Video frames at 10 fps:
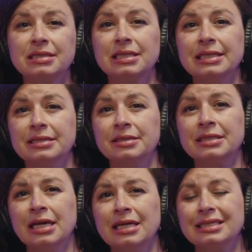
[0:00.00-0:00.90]
leaders
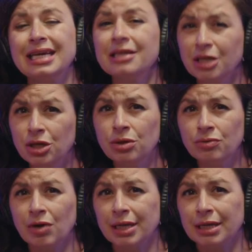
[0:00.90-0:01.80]
telling you
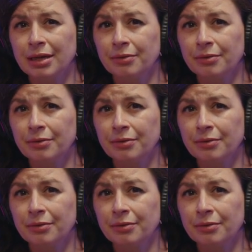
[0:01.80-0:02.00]
right now?